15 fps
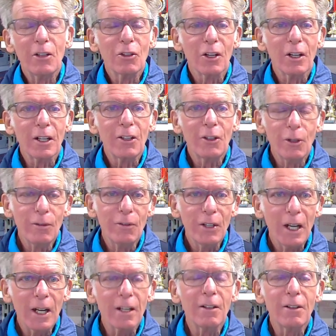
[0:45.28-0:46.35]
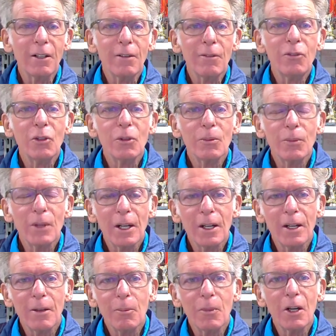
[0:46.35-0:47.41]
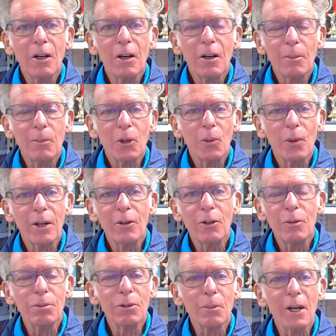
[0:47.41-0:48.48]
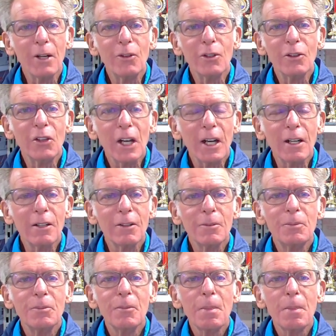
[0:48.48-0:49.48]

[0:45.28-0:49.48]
Things like UV additives, I'm the one who promoted that,